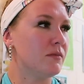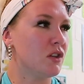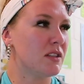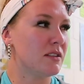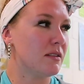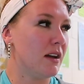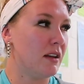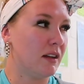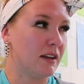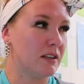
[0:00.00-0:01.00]
just
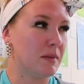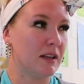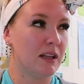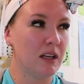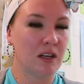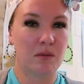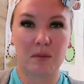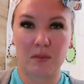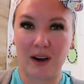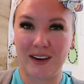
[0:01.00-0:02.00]
I'd like it to be a little
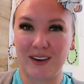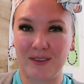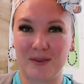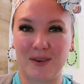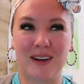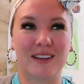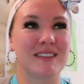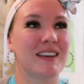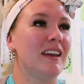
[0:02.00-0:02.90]
bit brighter for us,